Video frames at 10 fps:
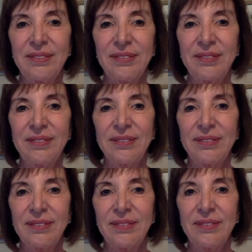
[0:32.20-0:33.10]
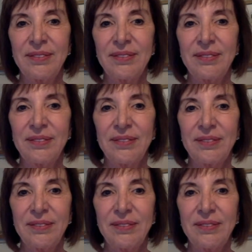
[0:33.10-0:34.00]

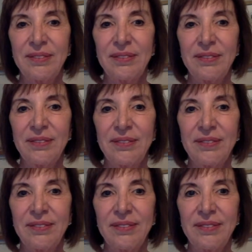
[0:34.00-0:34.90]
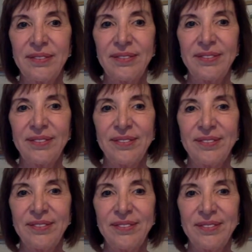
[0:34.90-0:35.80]

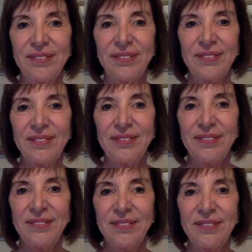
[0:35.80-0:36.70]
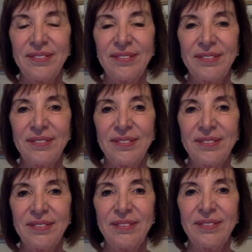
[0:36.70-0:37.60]

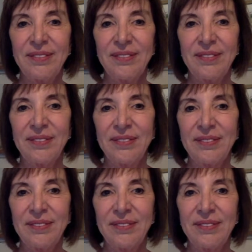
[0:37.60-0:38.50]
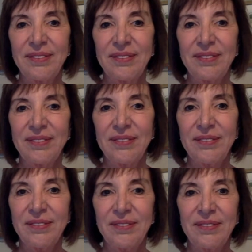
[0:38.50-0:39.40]

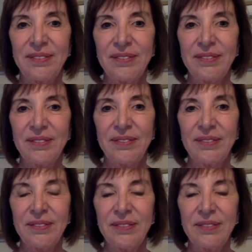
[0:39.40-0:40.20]
The person shown says nothing.